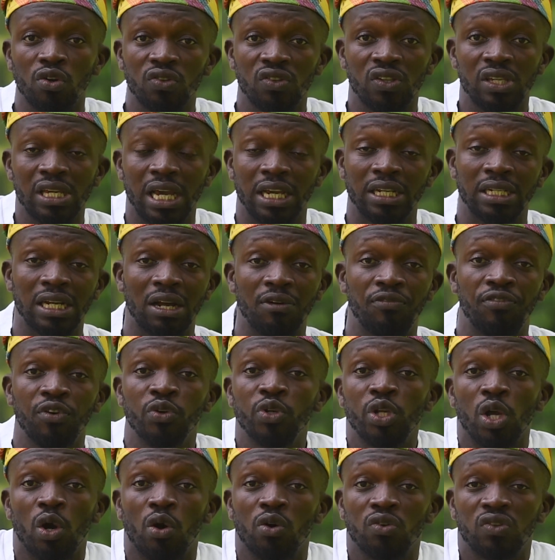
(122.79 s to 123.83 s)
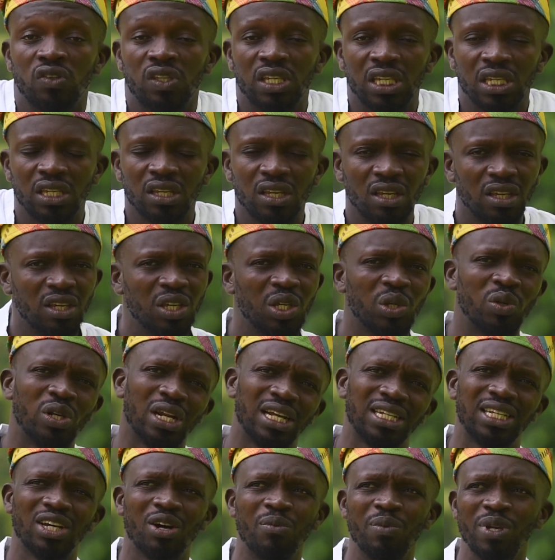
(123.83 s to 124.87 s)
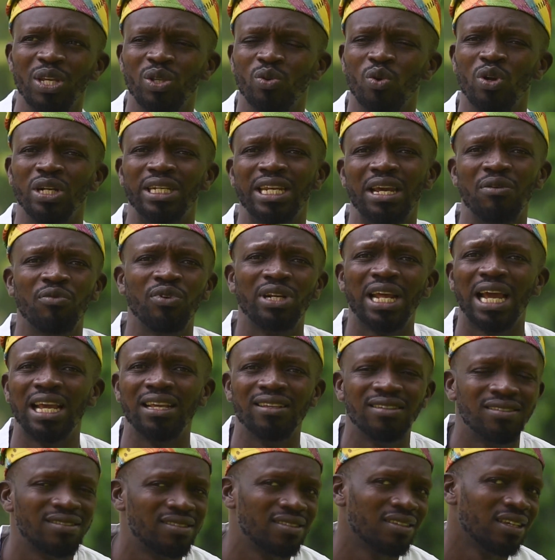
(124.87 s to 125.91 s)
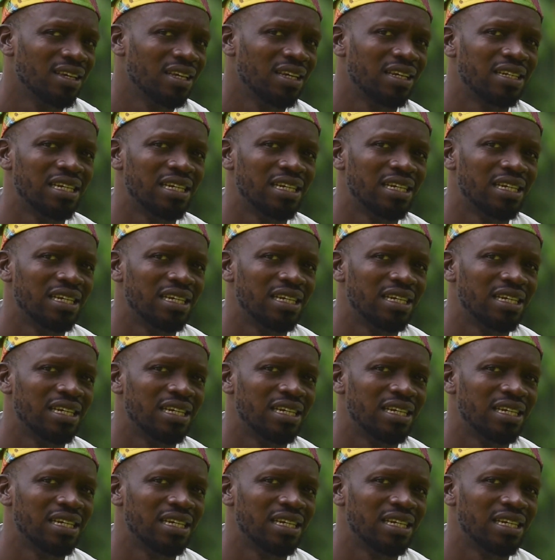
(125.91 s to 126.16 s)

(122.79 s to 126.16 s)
OSCE and you now fail your OSCE. You now tell me it's one devil that is